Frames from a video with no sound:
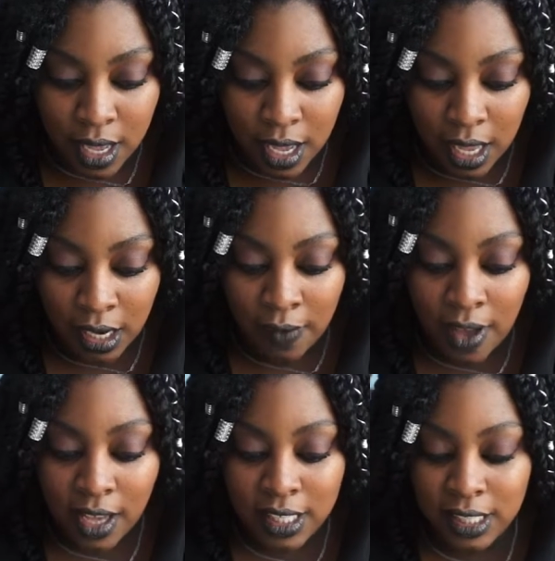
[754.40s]
I love how
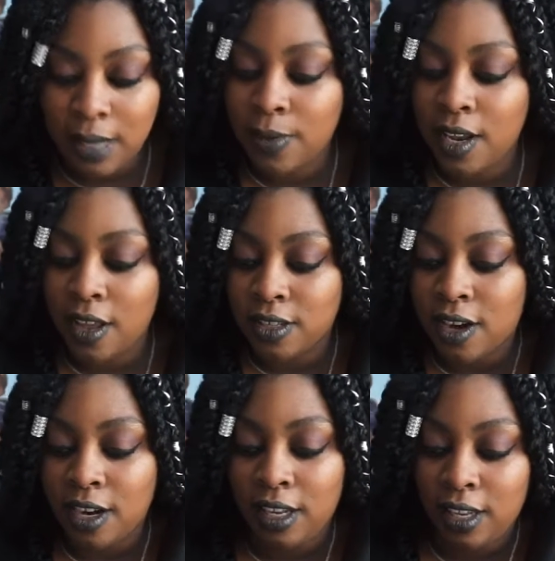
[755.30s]
his lip
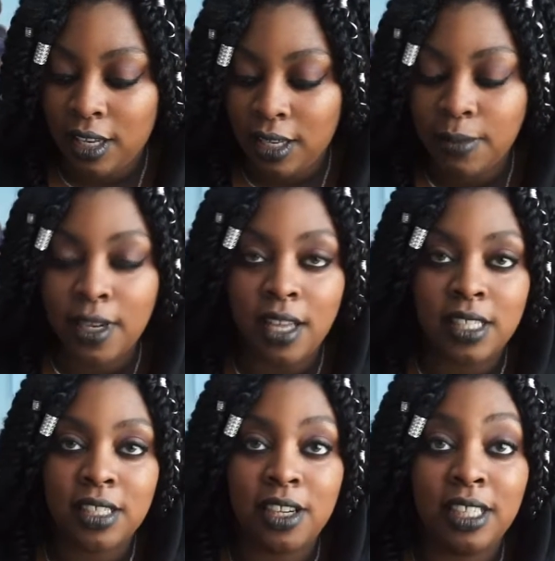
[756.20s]

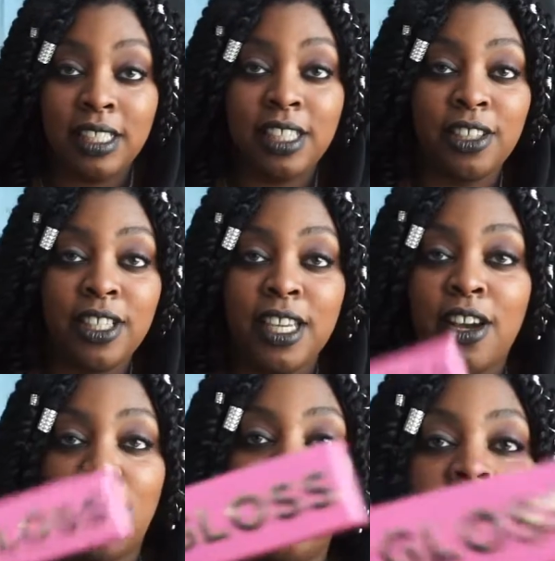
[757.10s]
glosses are literally
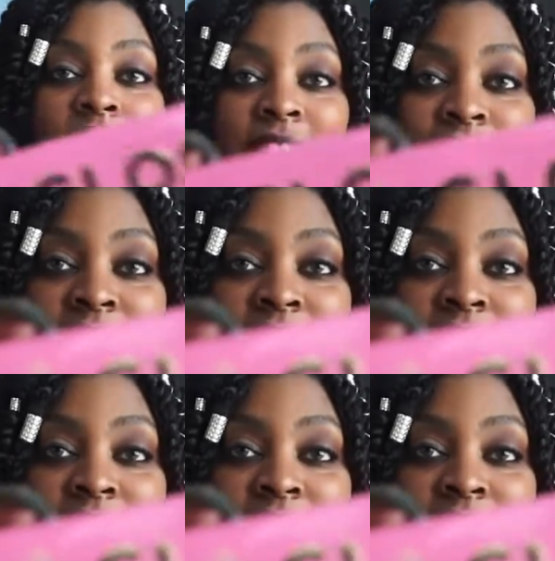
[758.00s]
called the